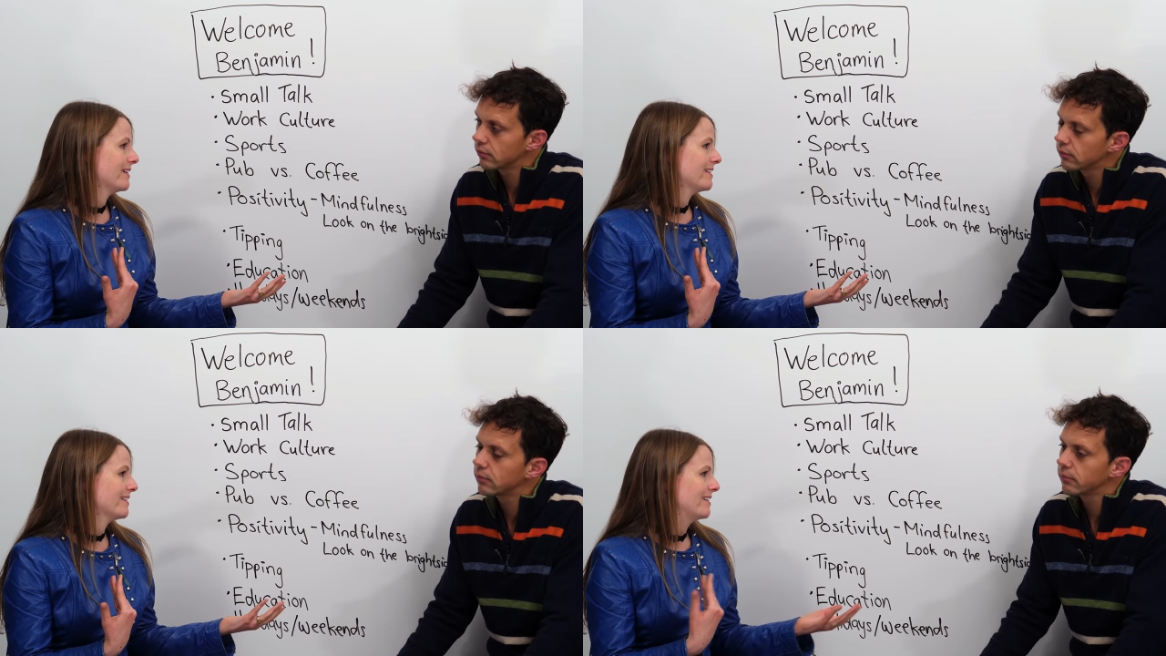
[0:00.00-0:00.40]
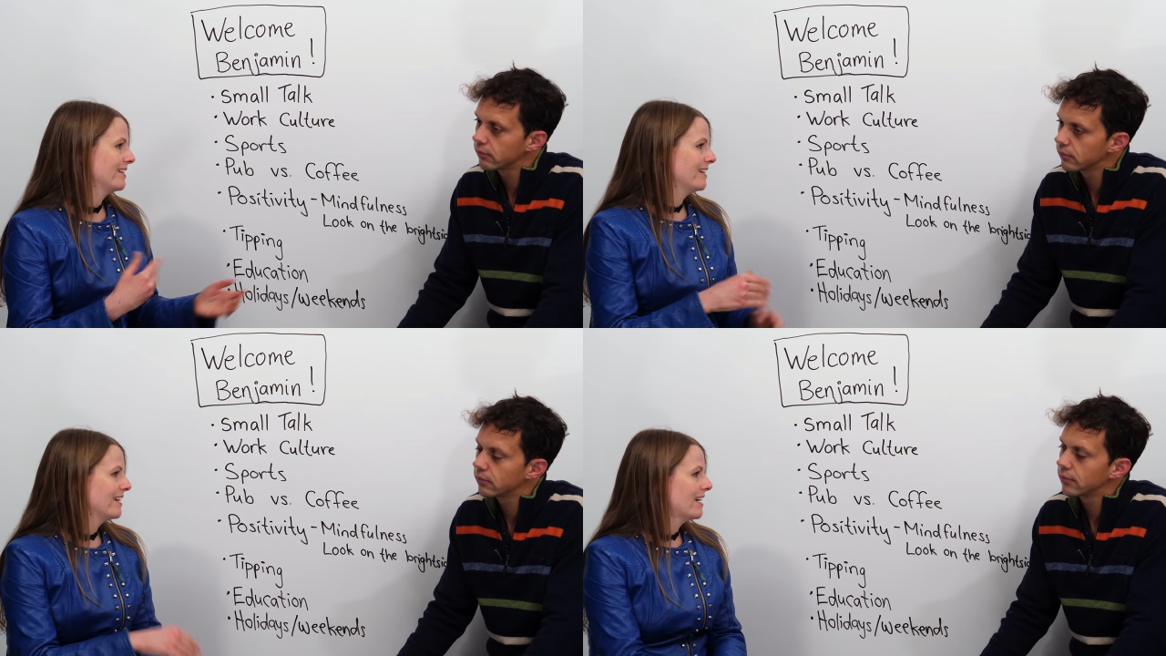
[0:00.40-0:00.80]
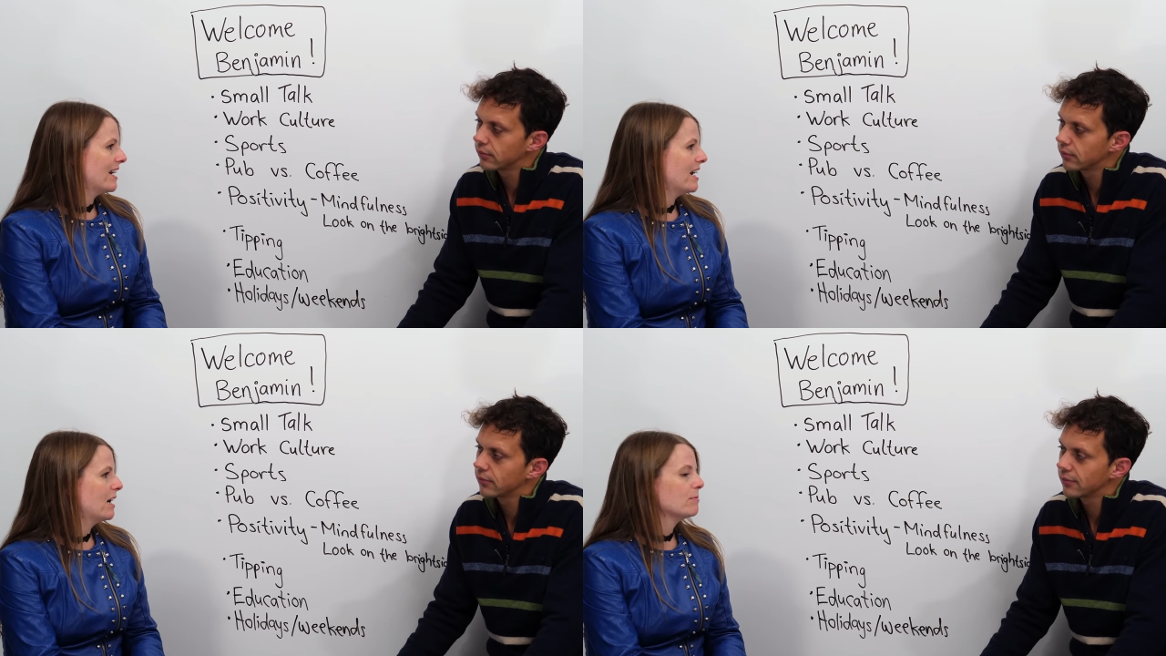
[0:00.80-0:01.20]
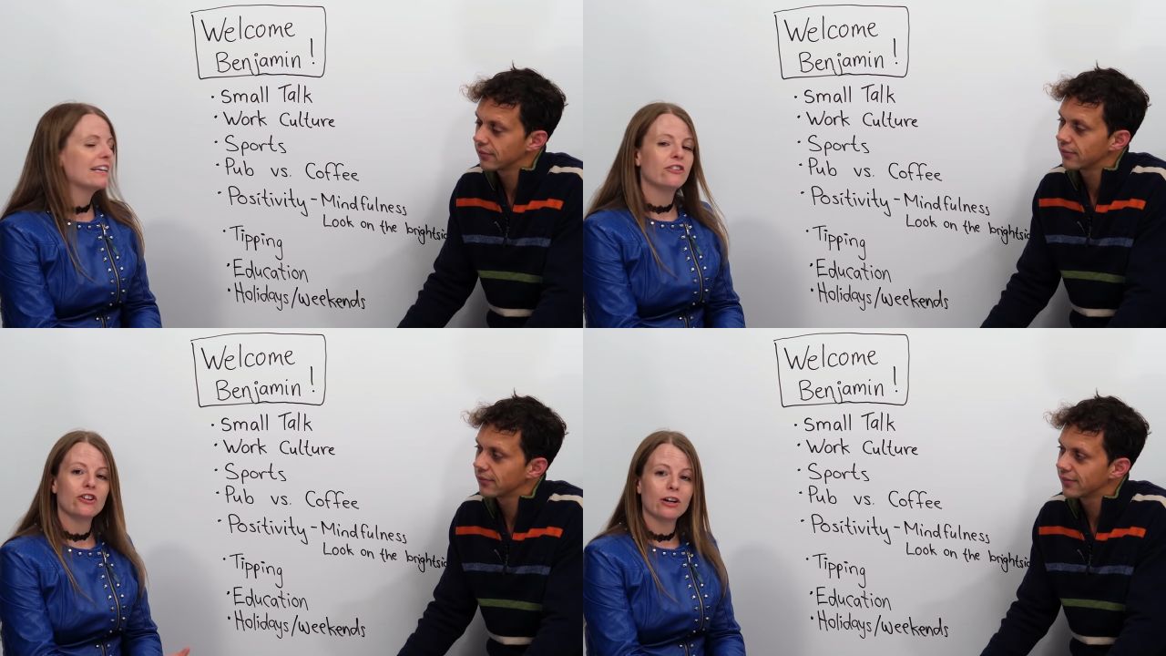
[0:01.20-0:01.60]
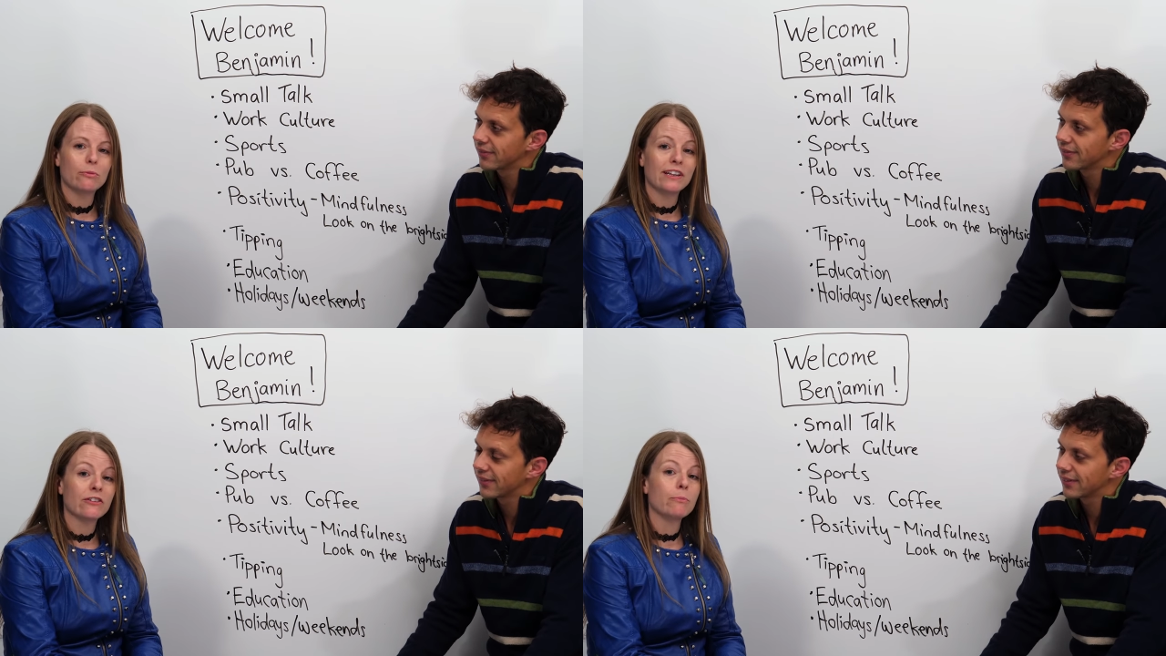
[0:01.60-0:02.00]
Speaker 1: bit. Um, let's
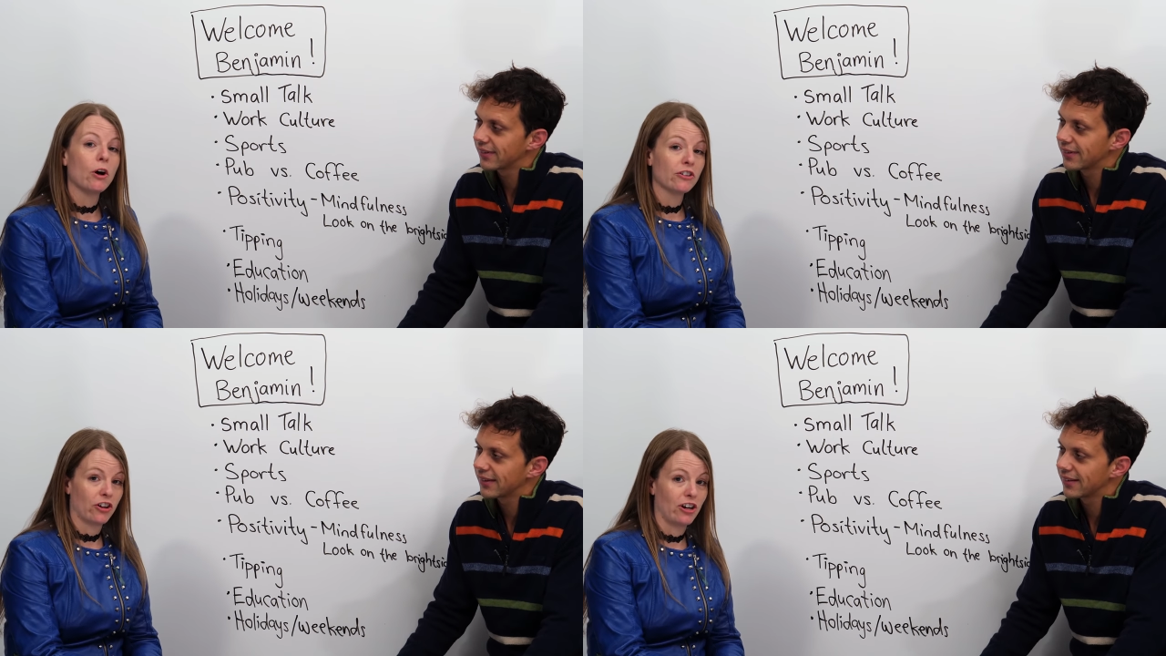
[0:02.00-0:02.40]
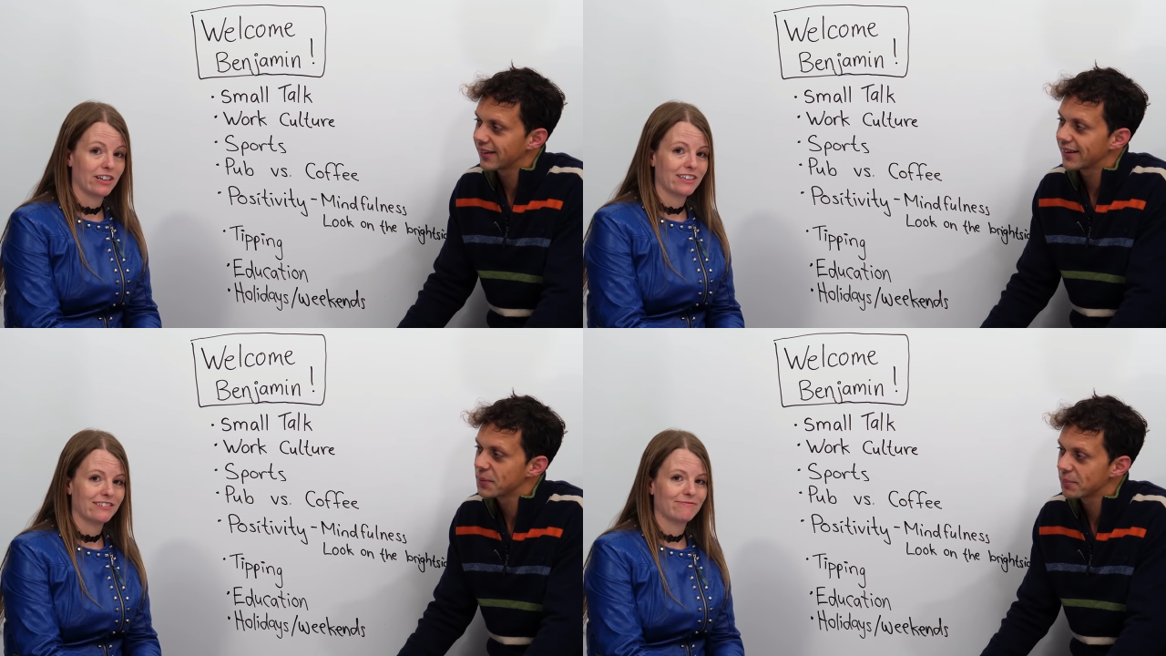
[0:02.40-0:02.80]
start with small talk.